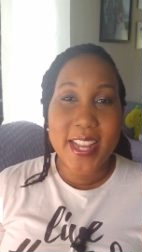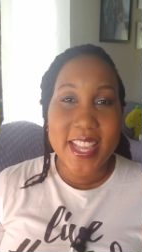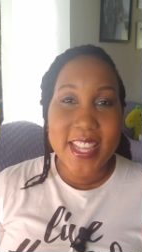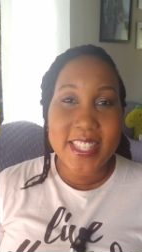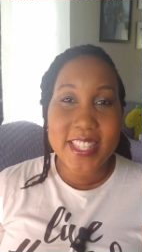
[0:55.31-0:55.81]
an
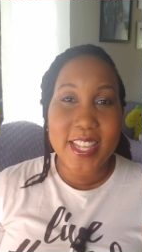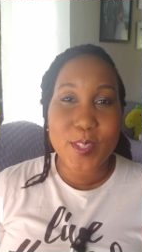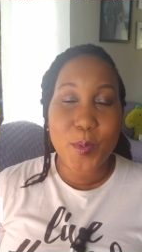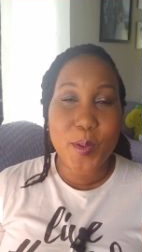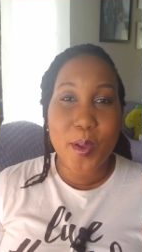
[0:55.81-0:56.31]

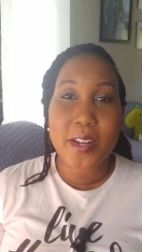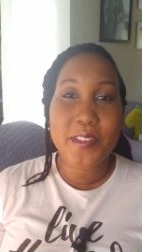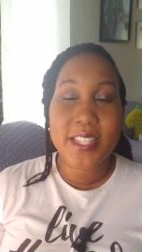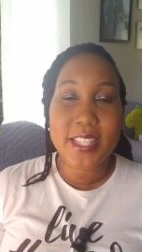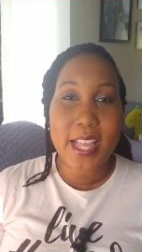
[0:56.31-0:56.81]
instance with one of
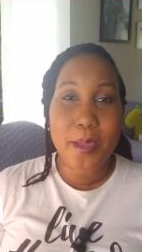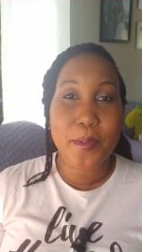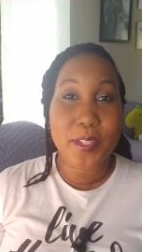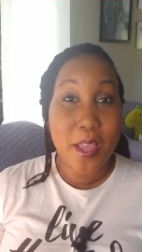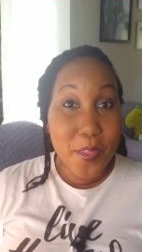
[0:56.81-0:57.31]
his disciples,